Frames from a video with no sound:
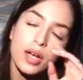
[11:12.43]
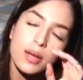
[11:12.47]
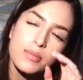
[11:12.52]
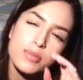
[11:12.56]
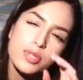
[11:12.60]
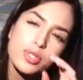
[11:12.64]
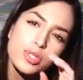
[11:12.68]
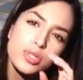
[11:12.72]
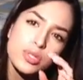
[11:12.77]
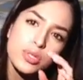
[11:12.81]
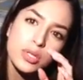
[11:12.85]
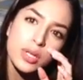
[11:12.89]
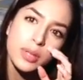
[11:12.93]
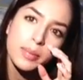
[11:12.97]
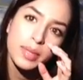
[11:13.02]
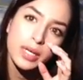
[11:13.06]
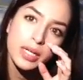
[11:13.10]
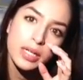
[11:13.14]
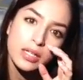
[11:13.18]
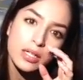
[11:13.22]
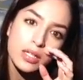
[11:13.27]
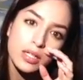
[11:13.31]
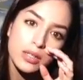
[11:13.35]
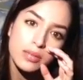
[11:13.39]
soon I'm
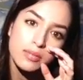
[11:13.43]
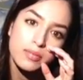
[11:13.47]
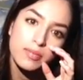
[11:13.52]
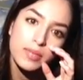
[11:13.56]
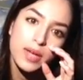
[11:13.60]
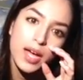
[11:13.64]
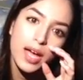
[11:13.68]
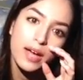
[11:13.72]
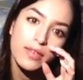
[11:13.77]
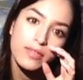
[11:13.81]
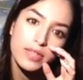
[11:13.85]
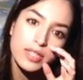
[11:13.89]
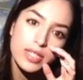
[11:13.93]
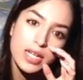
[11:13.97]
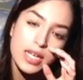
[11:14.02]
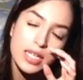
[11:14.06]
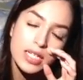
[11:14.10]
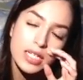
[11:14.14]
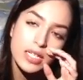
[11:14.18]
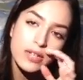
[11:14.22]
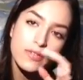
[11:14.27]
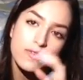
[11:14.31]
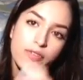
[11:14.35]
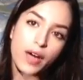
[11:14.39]
gonna have
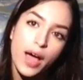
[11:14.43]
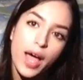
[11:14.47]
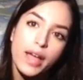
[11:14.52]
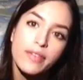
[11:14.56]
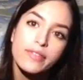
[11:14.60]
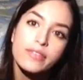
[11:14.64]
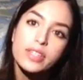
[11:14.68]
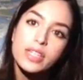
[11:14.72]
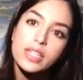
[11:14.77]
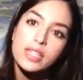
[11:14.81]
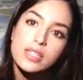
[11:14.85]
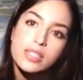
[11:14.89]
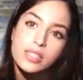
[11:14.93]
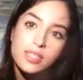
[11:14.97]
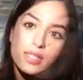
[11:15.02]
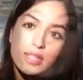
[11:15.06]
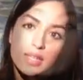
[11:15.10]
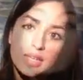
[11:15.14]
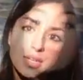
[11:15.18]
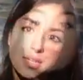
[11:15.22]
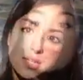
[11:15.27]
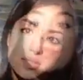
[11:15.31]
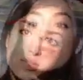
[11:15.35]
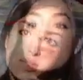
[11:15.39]
attended 5
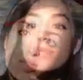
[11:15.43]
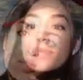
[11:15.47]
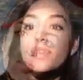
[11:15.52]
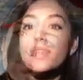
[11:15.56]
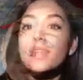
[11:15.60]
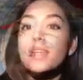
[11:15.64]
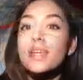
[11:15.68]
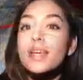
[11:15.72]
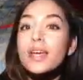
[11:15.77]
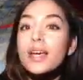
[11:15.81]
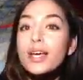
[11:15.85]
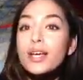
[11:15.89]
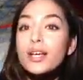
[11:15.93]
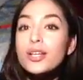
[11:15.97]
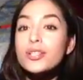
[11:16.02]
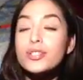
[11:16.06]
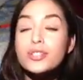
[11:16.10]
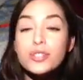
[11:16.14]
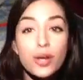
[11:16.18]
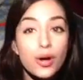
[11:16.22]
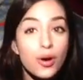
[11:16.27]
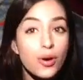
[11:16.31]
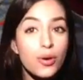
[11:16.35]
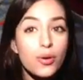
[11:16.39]
quinceañeras.
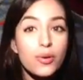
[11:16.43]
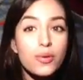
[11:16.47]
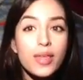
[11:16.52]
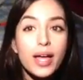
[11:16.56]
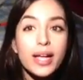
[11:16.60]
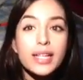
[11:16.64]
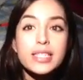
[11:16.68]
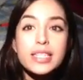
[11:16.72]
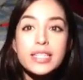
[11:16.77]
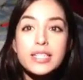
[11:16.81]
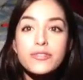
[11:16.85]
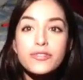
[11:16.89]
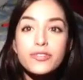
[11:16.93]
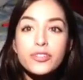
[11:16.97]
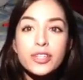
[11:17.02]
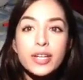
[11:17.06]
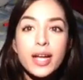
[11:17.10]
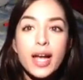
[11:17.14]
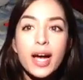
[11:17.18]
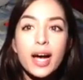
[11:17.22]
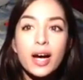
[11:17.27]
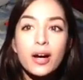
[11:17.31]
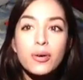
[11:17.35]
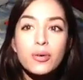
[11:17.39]
So that's it for
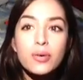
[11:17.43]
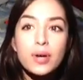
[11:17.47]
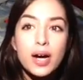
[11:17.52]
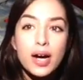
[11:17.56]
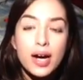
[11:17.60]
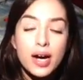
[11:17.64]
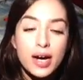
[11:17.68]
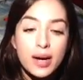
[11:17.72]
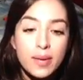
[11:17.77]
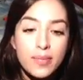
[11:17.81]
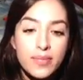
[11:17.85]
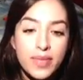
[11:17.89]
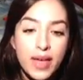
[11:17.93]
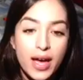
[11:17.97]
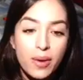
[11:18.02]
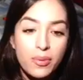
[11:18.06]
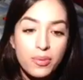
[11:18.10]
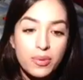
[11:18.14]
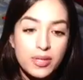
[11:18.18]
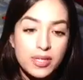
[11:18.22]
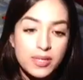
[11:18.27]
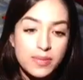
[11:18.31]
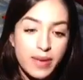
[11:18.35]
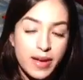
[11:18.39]
now. That
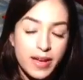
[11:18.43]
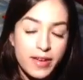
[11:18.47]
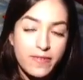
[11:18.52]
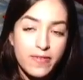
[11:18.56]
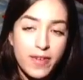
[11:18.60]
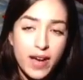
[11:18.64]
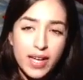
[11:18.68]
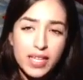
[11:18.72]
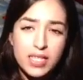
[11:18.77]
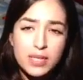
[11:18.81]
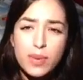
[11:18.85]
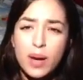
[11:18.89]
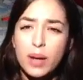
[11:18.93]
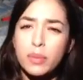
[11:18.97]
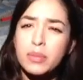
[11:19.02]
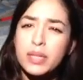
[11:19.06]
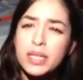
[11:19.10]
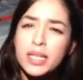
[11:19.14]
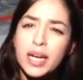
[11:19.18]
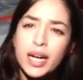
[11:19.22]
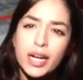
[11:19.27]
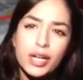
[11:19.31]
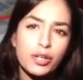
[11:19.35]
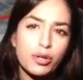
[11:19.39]
was my facts about
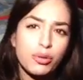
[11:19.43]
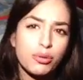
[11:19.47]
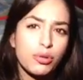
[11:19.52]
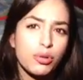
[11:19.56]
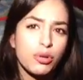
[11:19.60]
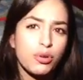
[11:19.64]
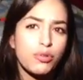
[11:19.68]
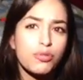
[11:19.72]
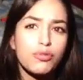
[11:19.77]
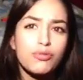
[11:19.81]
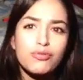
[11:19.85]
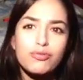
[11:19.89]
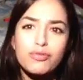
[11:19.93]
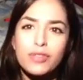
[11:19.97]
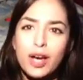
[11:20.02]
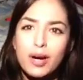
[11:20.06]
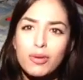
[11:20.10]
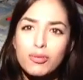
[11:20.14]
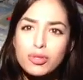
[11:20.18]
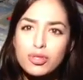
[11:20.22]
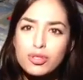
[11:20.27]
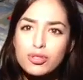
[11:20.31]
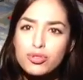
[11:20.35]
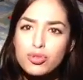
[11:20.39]
me. I don't know if that
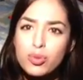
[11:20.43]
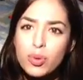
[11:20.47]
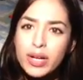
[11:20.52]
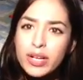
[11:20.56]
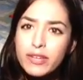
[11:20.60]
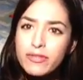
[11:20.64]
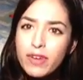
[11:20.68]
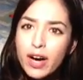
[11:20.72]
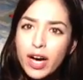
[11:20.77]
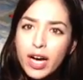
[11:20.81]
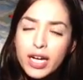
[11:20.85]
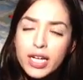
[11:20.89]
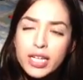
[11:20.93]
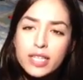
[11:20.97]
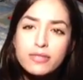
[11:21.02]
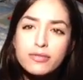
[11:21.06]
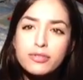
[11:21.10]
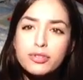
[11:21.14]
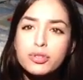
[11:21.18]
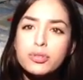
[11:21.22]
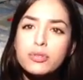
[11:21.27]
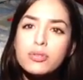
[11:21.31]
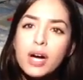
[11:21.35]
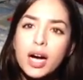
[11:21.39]
was 25.
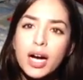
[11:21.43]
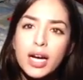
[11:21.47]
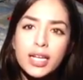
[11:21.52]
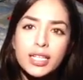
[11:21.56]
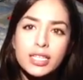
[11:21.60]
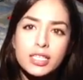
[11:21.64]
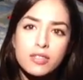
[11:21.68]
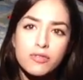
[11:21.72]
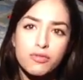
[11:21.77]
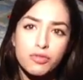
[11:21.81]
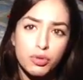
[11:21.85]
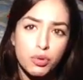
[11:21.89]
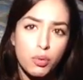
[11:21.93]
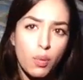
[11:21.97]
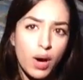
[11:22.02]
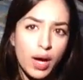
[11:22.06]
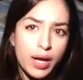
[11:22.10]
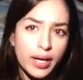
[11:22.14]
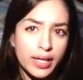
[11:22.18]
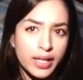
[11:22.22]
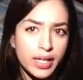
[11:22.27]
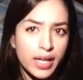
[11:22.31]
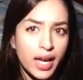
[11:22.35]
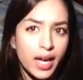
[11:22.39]
You guys, if you
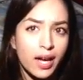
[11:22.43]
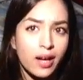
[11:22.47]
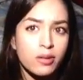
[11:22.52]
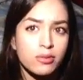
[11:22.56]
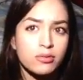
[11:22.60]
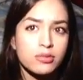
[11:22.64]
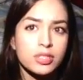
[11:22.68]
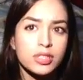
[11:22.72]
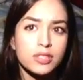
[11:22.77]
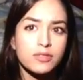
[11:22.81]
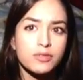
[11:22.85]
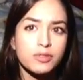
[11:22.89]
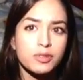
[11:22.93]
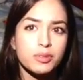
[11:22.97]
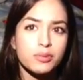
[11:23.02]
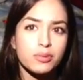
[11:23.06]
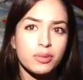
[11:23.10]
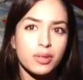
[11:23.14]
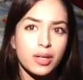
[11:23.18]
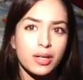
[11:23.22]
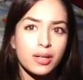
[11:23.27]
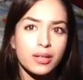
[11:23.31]
want to count, if you